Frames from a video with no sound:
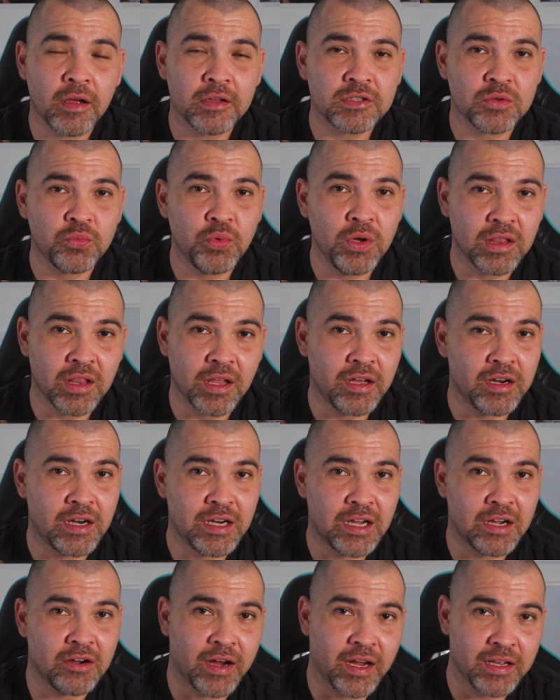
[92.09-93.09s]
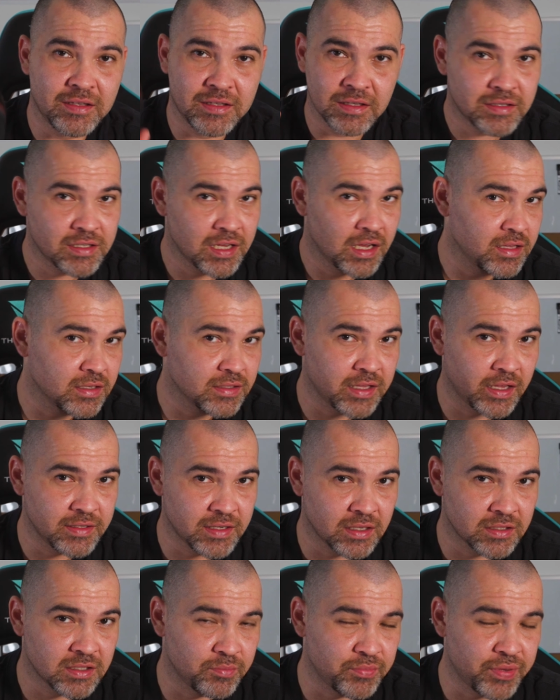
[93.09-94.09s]
It's a week later now. I did take this
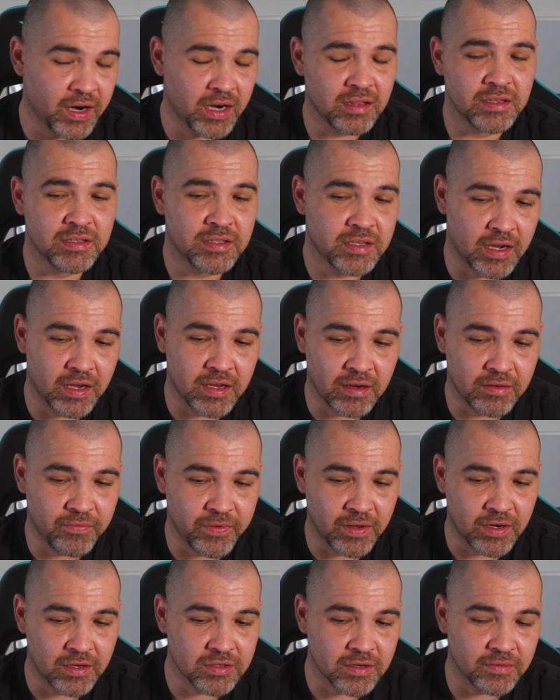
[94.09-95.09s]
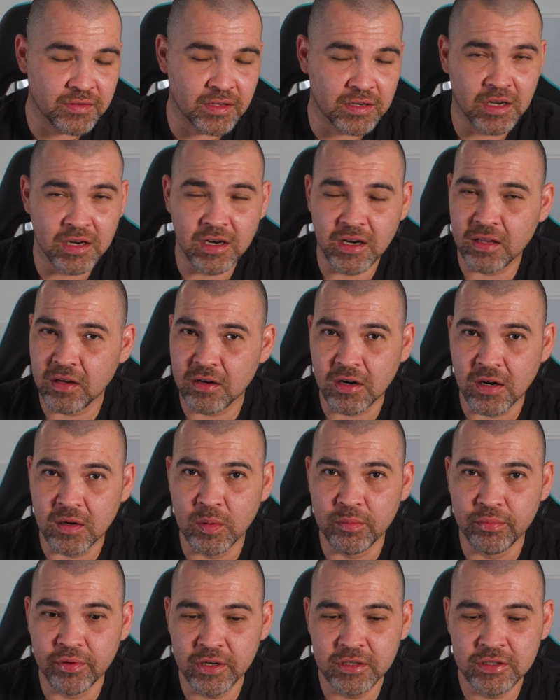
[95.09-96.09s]
lens out to Bradley's Head and finished off the night at the
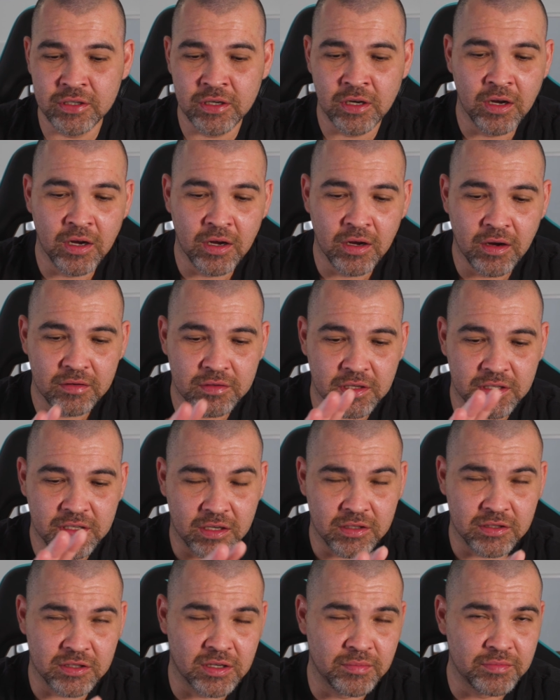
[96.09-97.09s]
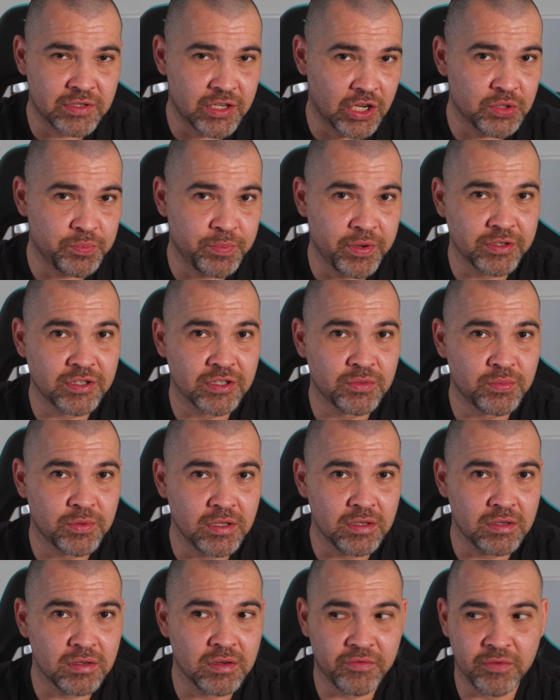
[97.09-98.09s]
Harbor Bridge to take some test pictures
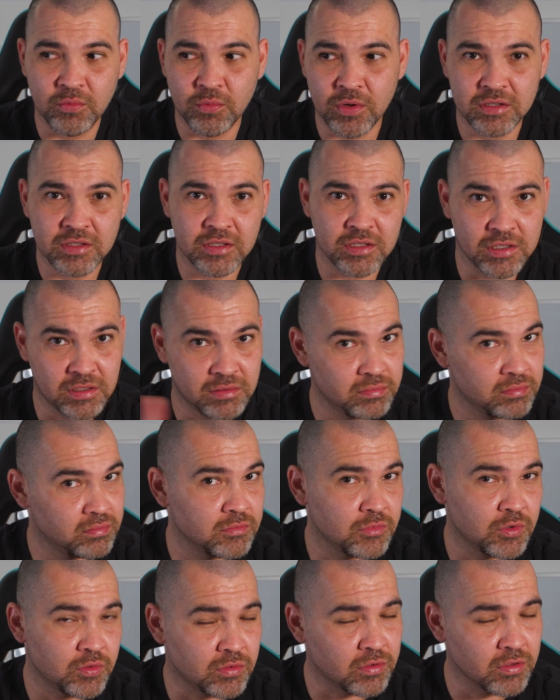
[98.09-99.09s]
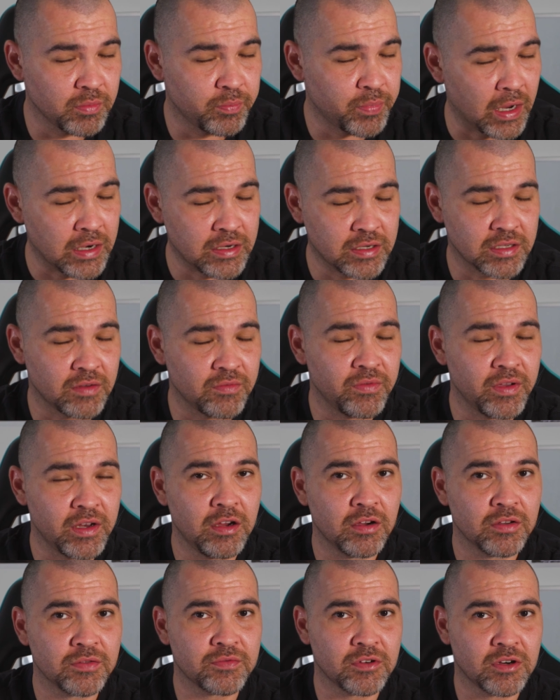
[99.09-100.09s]
with it. If you wanna see all the pictures and
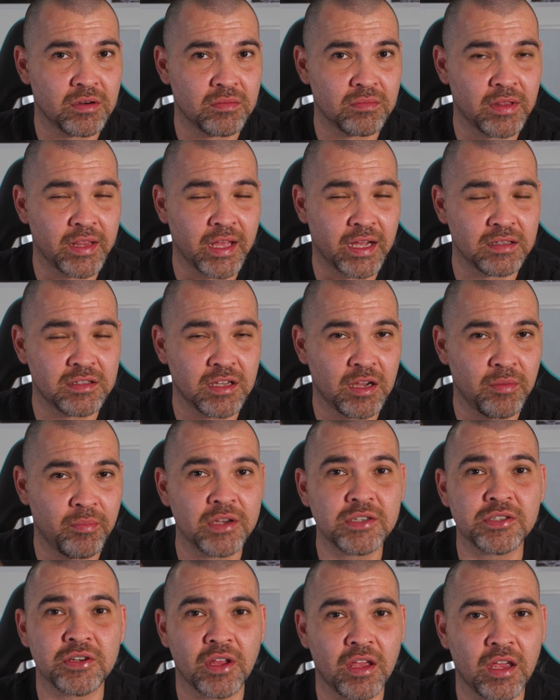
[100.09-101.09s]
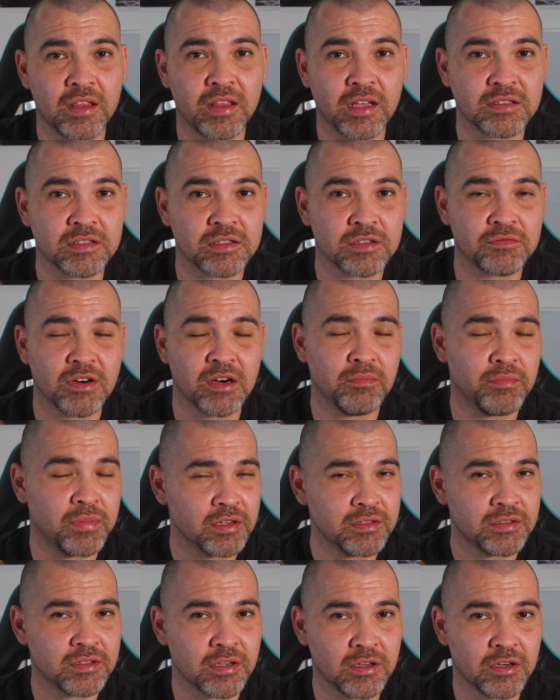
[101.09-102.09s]
videos from that day, make sure you hit that subscribe
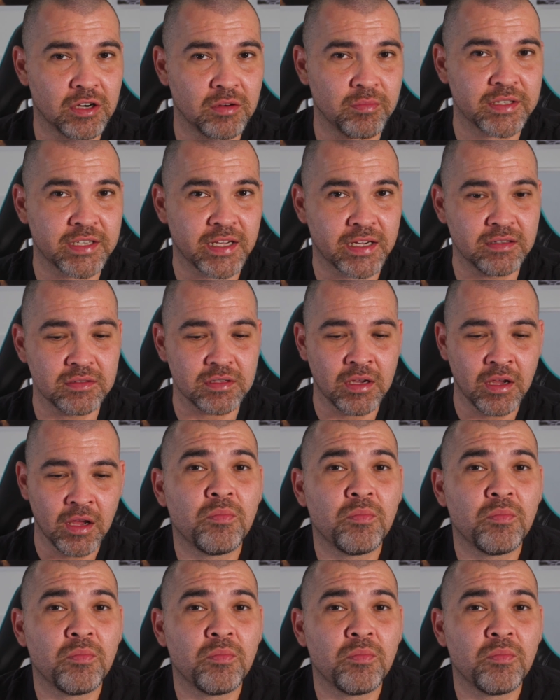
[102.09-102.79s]
button so you don't miss out.